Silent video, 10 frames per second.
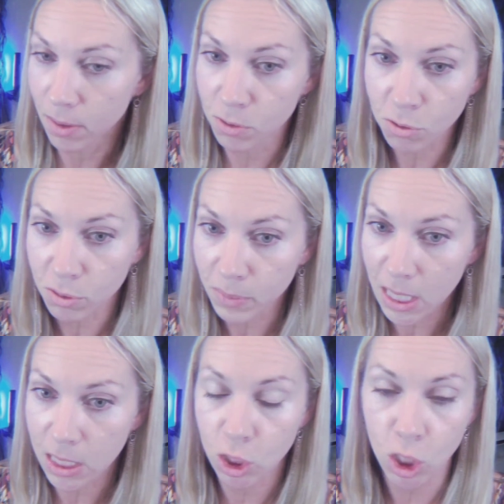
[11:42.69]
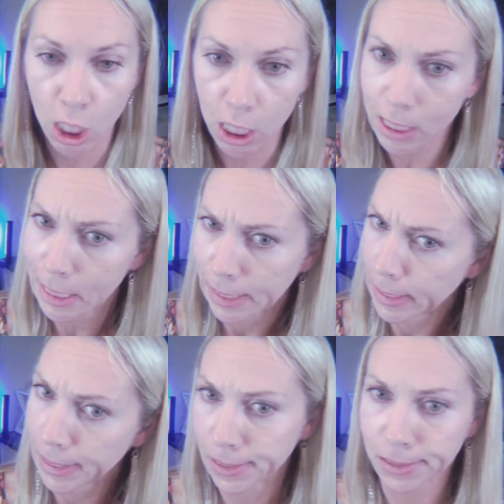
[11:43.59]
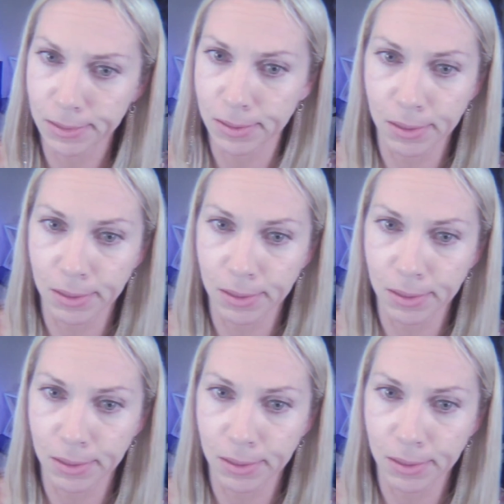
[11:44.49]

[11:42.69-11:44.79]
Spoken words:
social media star is,